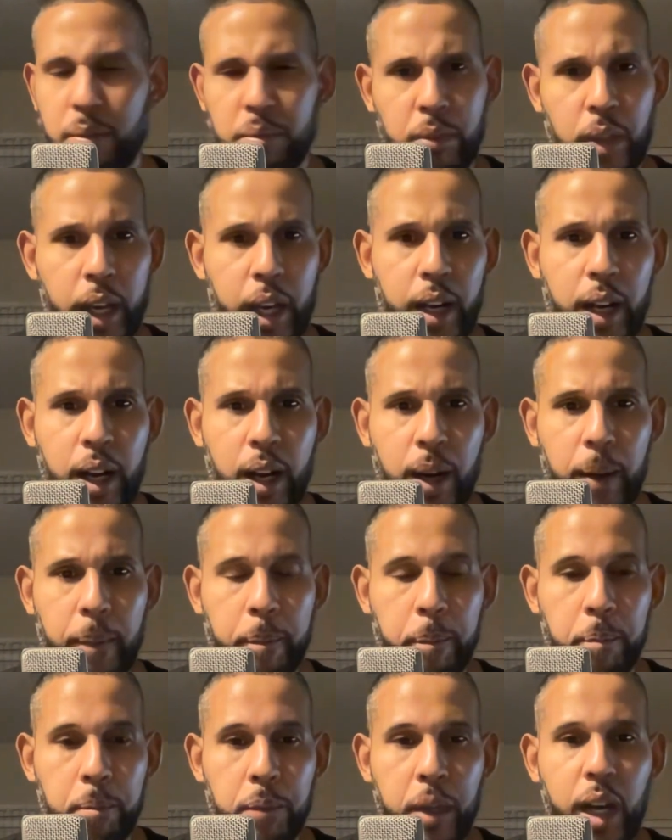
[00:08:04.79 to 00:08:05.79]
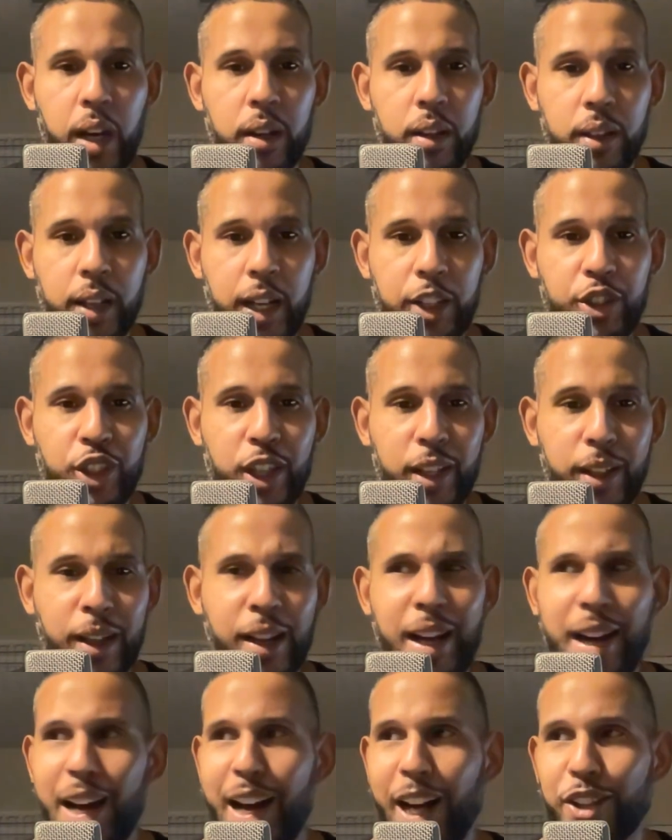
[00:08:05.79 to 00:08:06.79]
And yeah, I'll
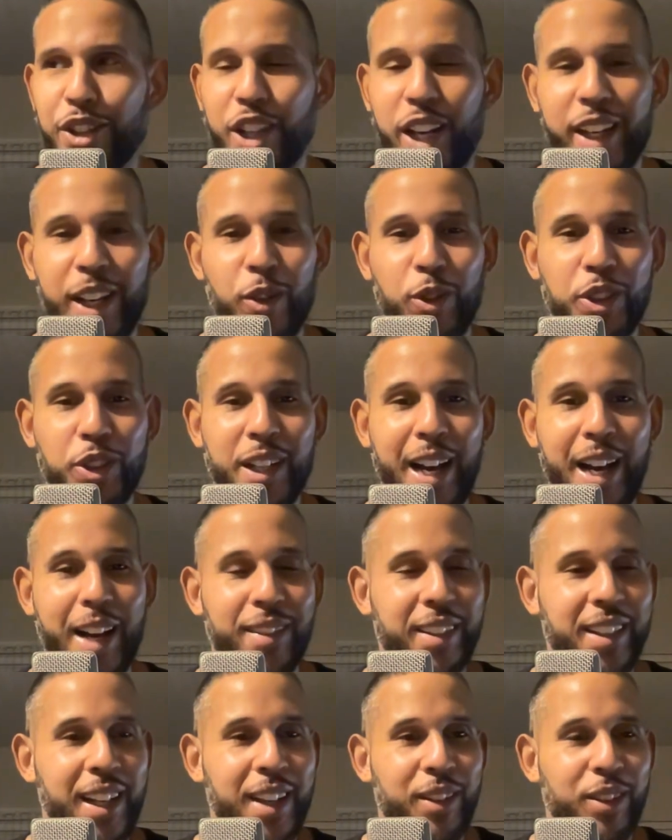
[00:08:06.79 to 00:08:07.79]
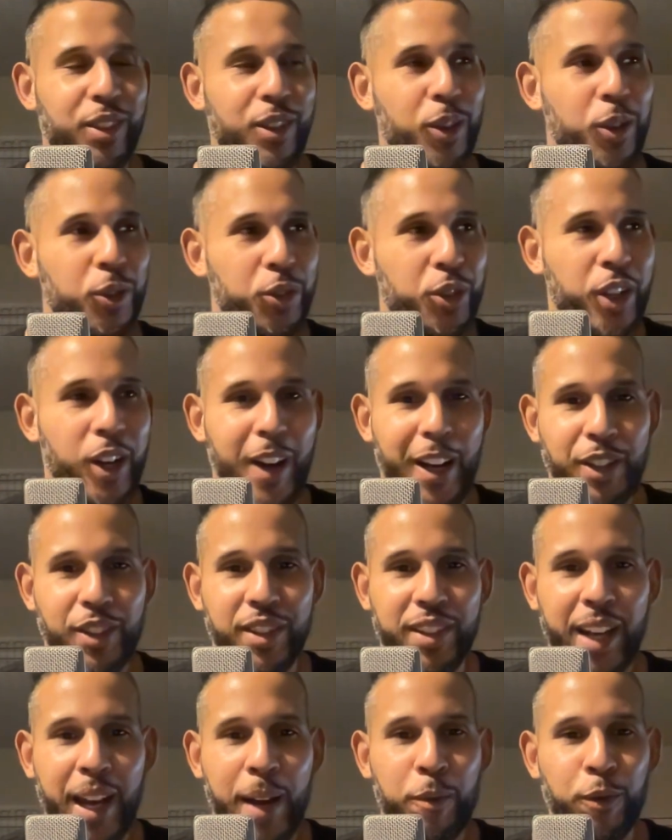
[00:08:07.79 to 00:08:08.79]
check in with you guys again soon. I
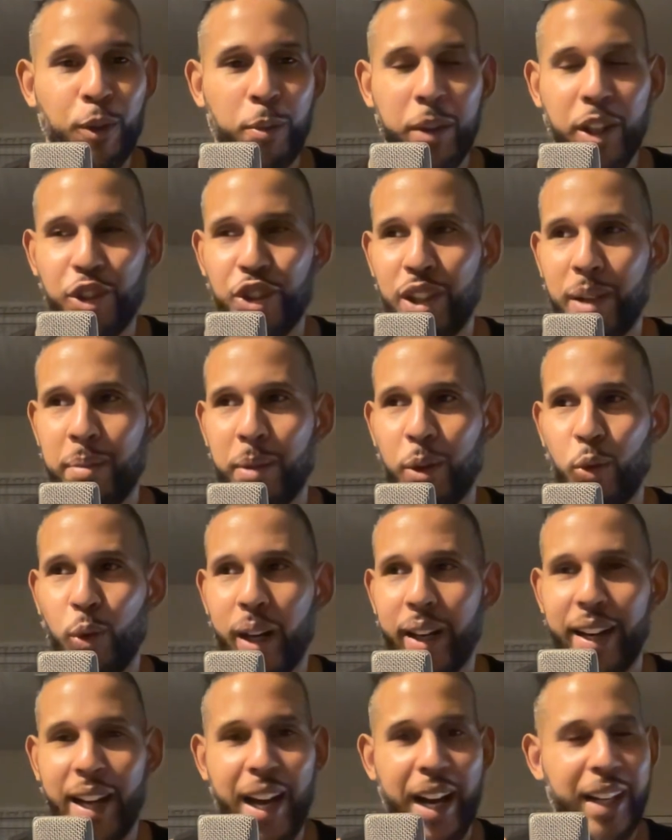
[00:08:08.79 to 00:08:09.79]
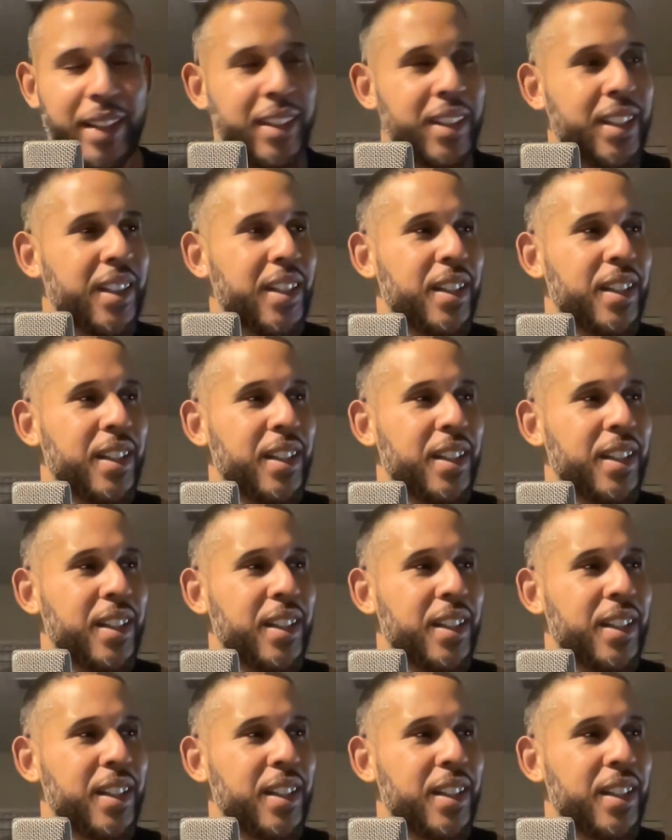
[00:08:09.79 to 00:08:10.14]
just came from the gym and whatnot.